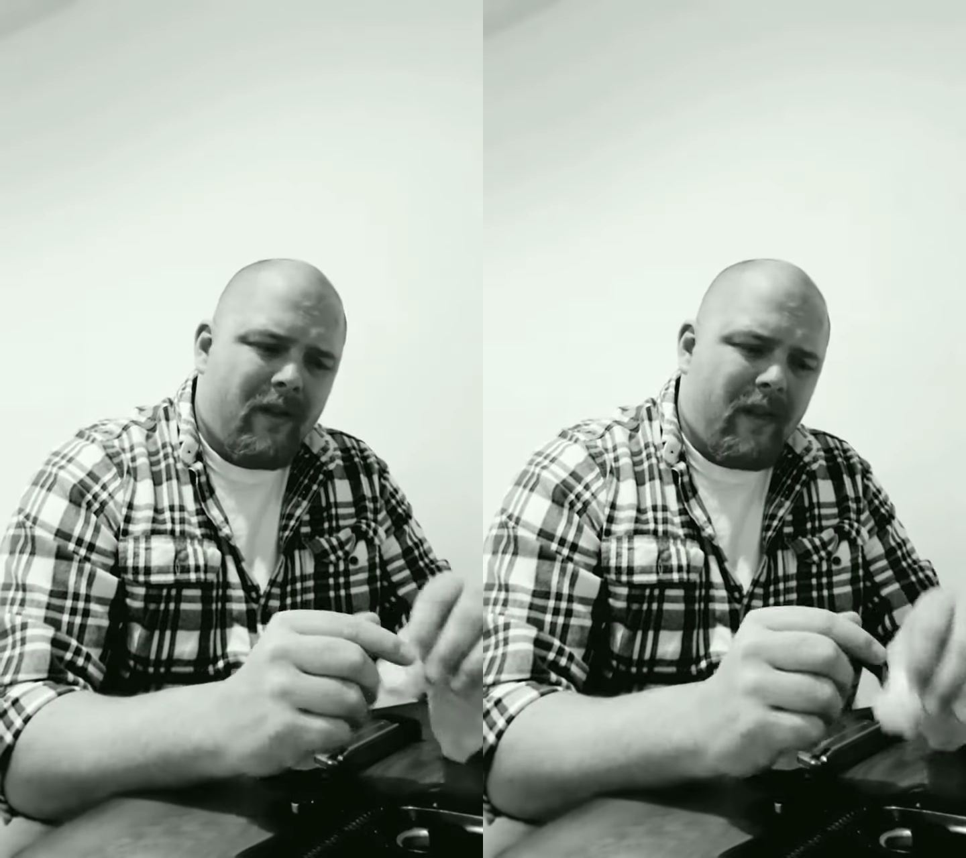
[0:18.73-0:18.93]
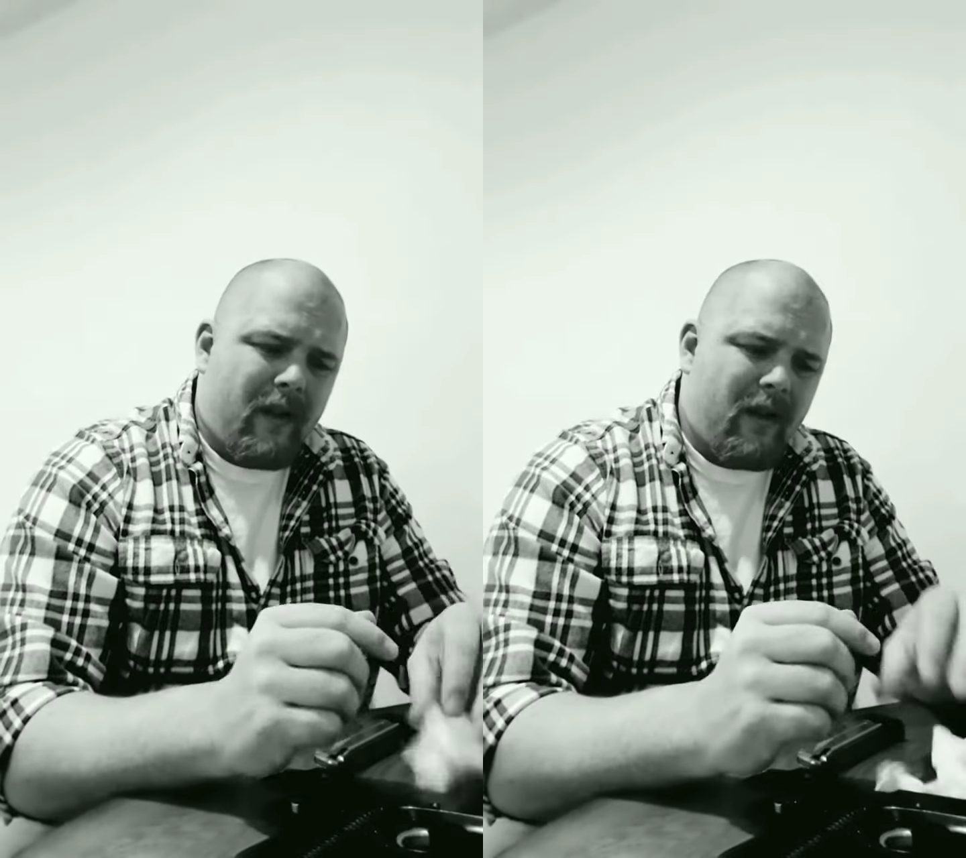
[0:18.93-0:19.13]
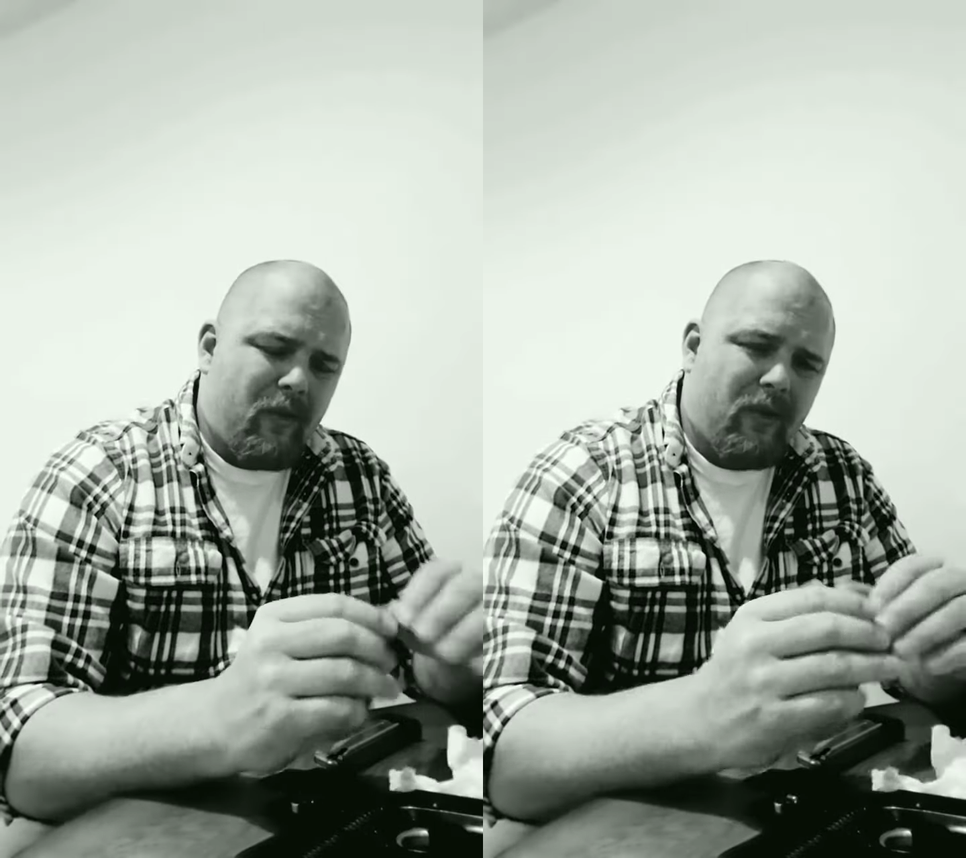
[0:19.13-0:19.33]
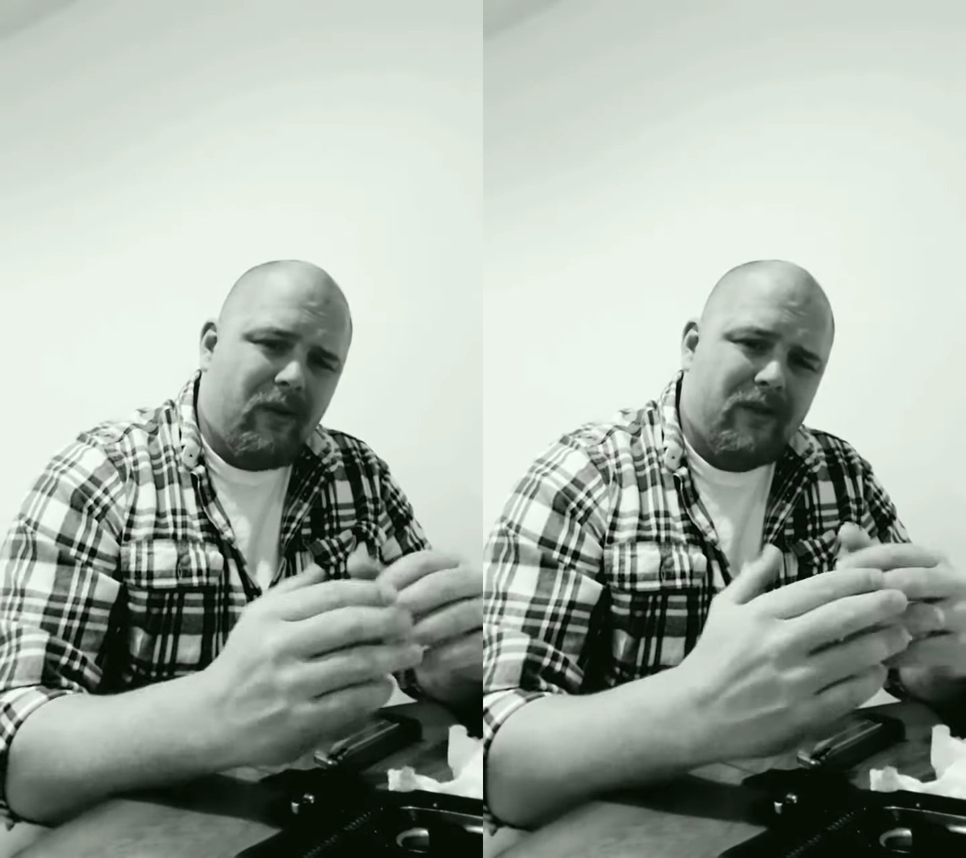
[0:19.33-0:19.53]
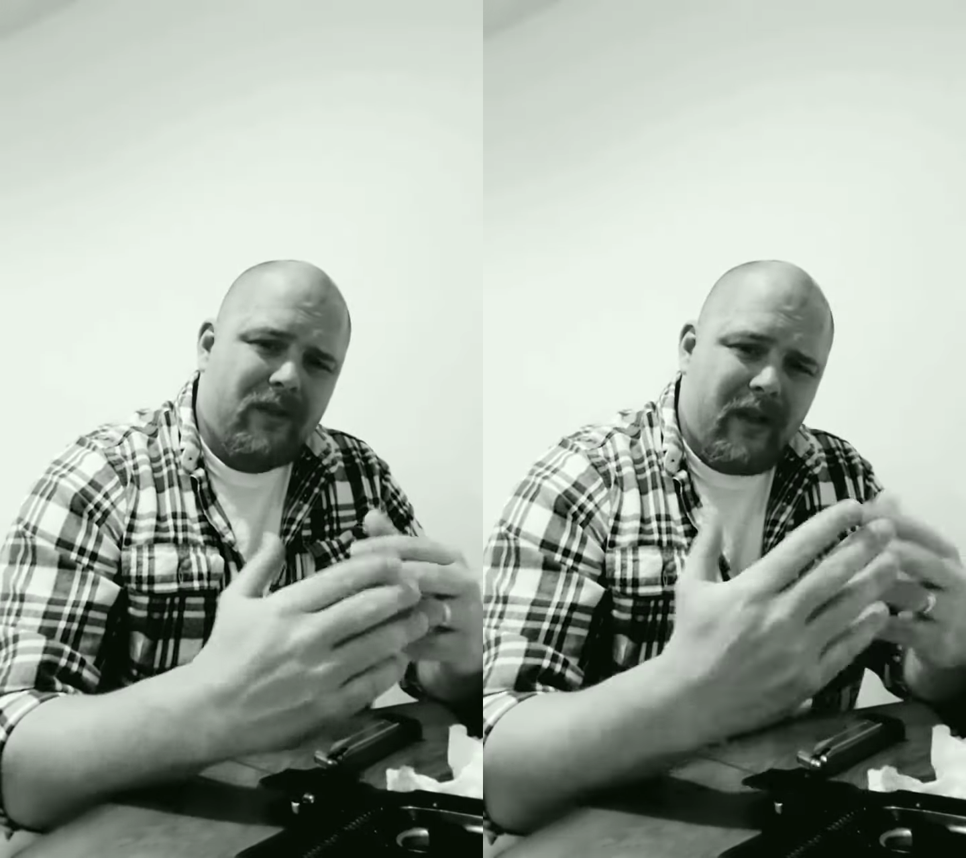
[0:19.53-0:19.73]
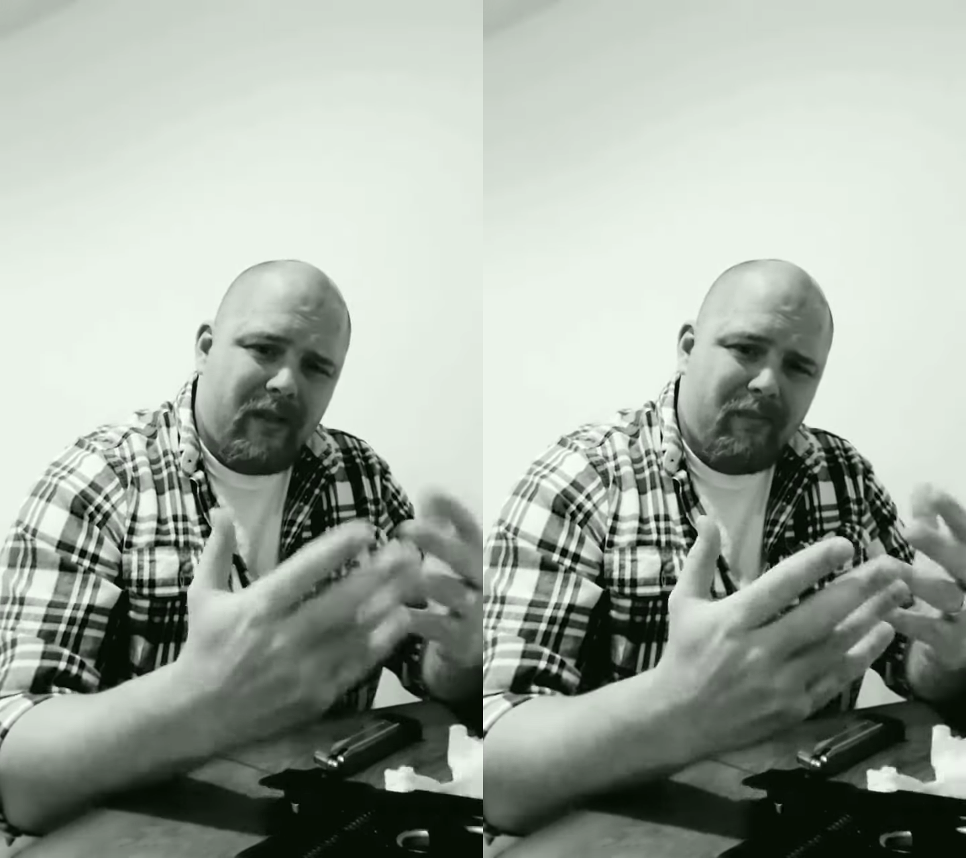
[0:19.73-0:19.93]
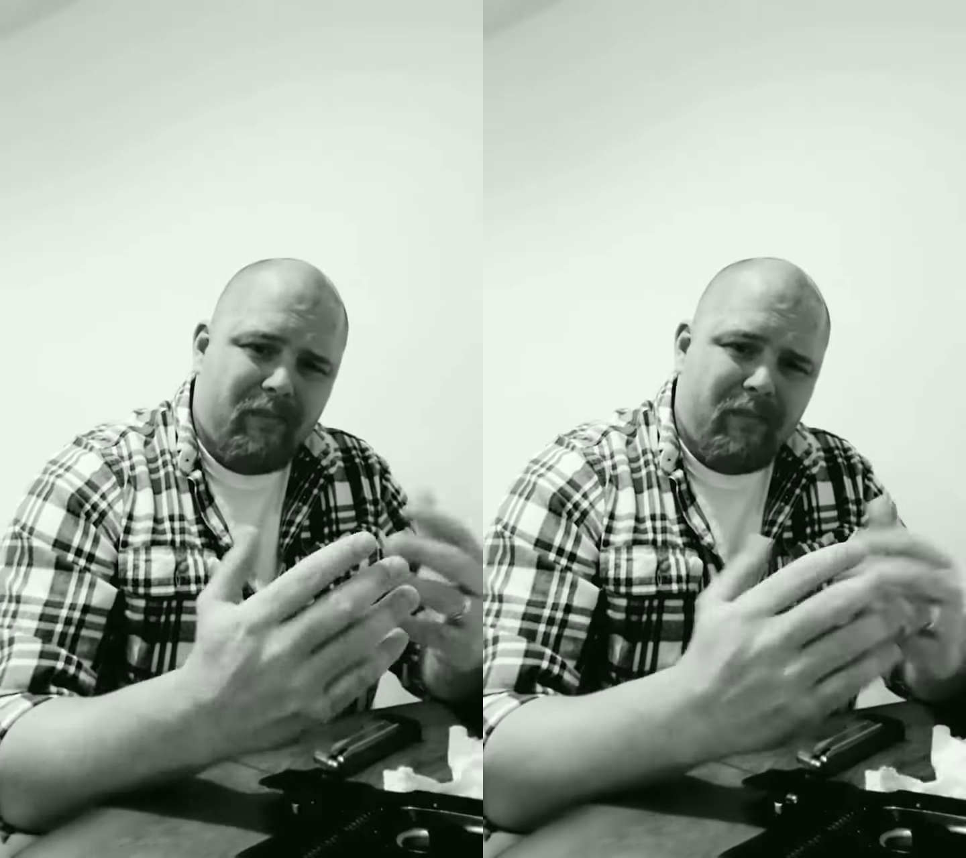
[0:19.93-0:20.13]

they come across a